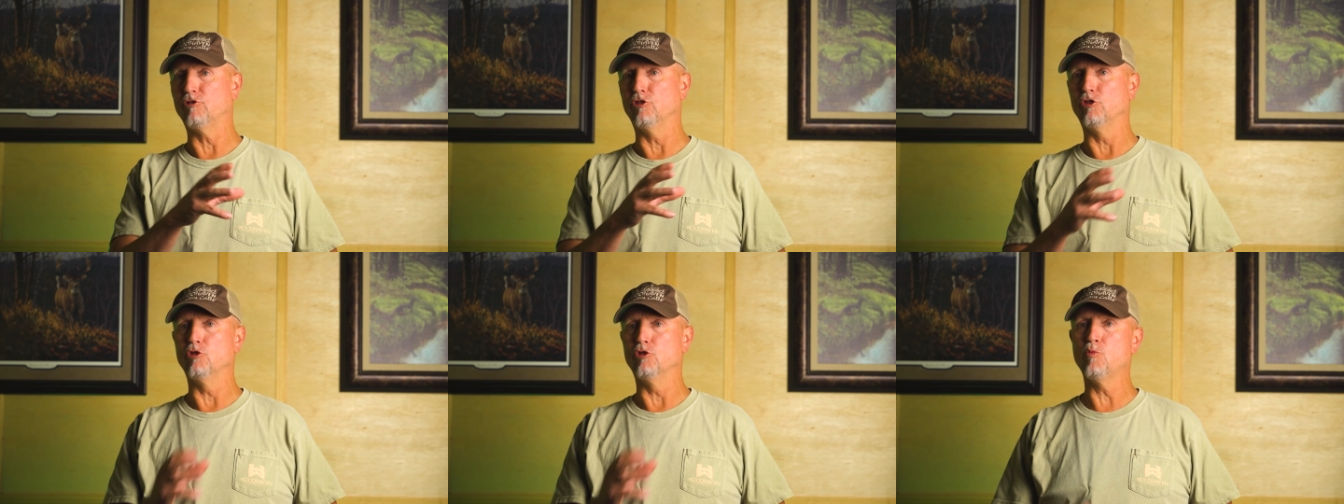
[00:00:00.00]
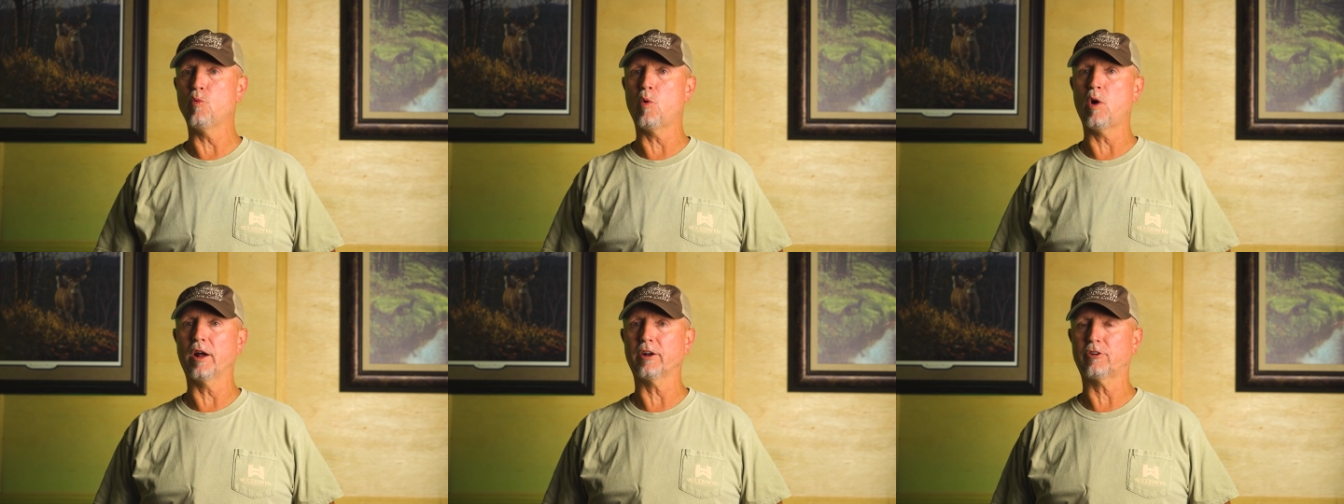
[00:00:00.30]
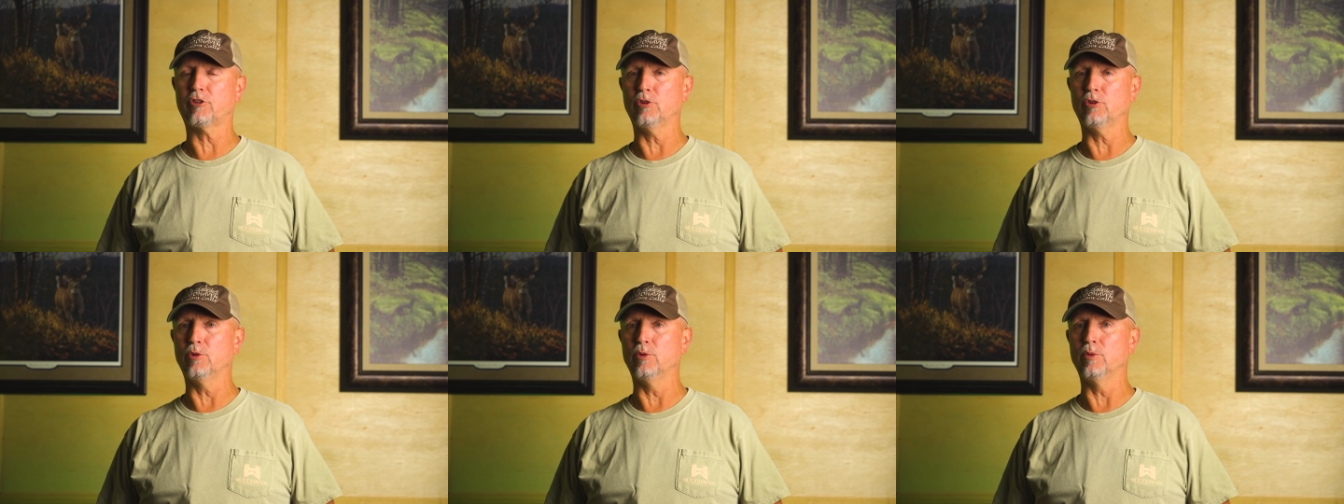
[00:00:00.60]
you, you want
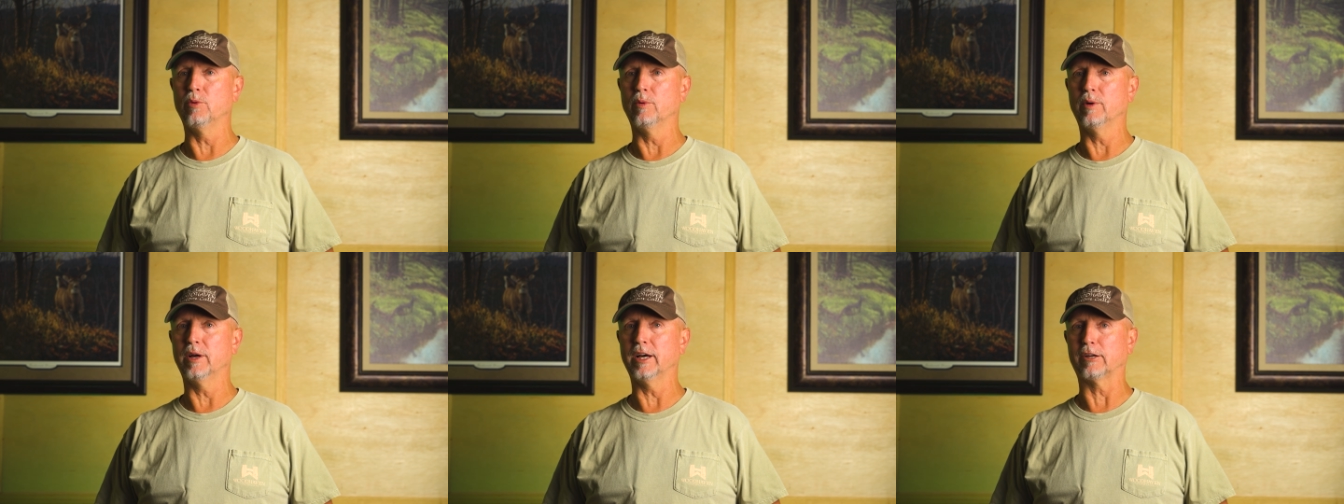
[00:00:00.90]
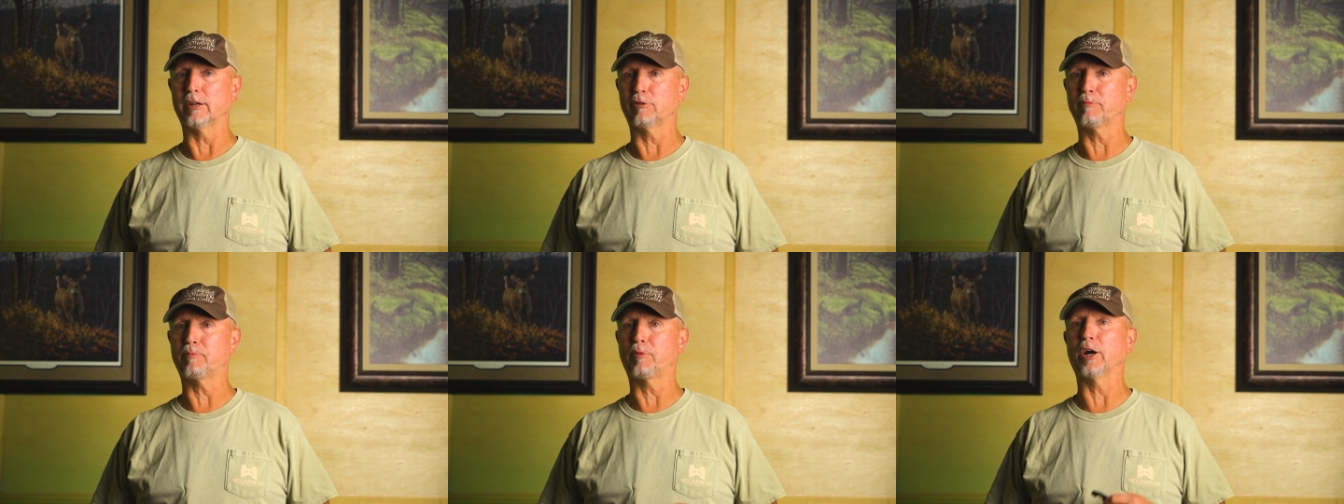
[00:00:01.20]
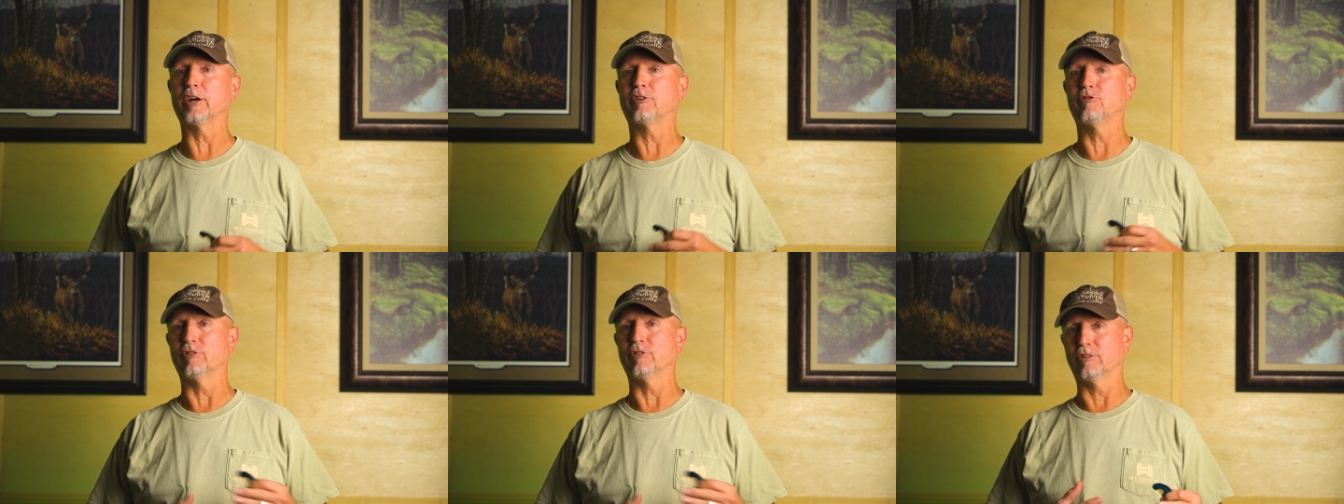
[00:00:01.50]
to
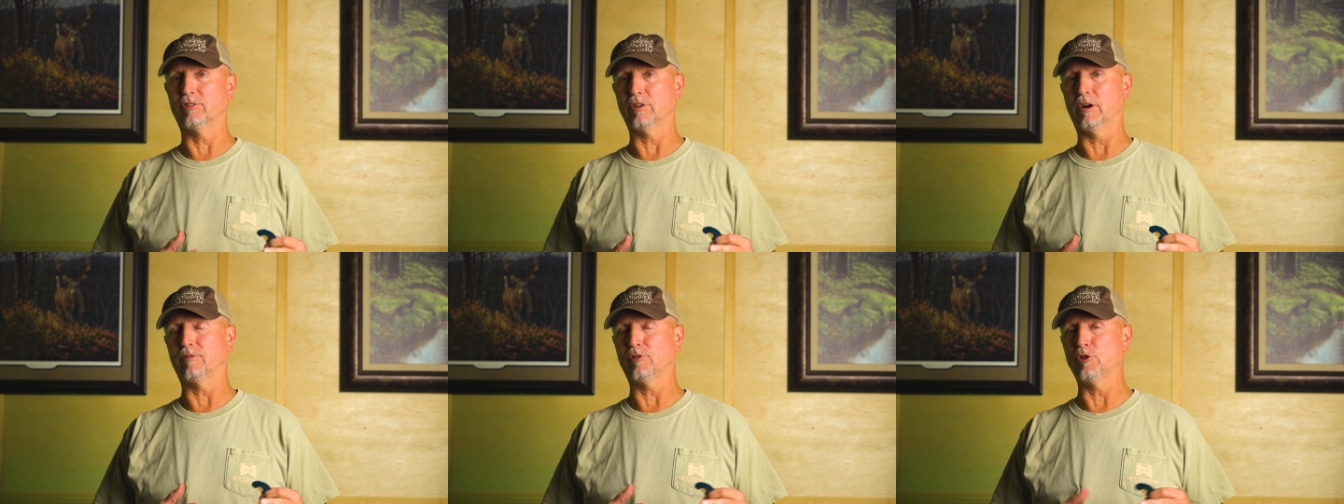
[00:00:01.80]
express yourself.